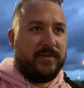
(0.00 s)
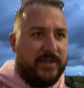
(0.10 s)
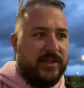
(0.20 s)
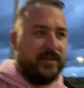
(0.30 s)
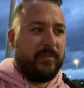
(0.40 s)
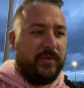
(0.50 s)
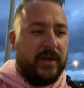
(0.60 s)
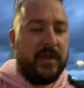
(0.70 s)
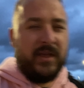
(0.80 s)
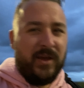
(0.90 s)

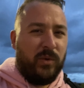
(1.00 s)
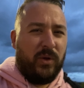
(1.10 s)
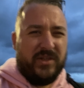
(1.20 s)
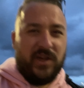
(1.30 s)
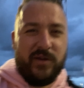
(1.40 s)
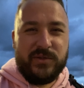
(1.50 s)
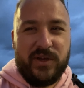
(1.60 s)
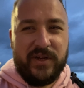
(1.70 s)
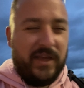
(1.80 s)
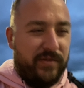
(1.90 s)
something. Well, the title's
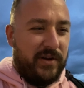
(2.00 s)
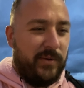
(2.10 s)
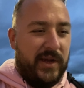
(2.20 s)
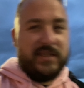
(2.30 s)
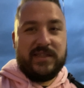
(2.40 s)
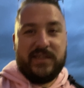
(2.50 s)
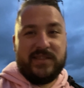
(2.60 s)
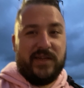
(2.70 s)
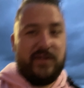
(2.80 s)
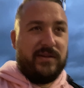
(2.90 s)
kind of given away, hasn't it?
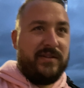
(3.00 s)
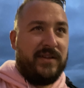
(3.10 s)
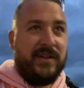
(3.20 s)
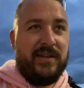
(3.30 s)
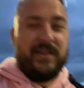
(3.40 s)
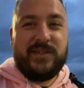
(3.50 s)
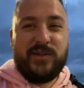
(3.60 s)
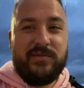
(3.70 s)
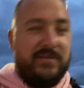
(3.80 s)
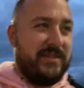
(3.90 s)
So let's not